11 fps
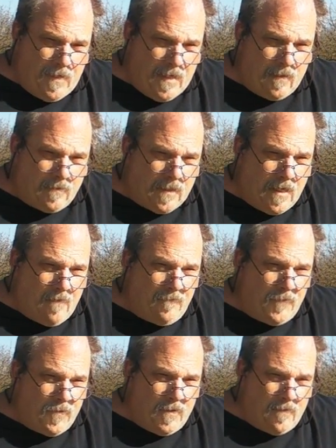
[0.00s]
panels. I have
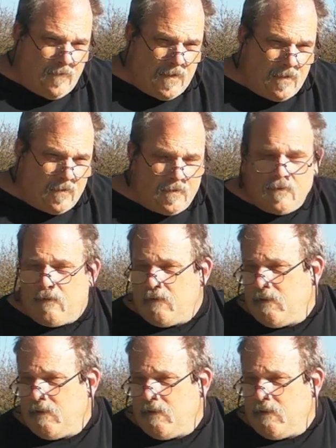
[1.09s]
30 of these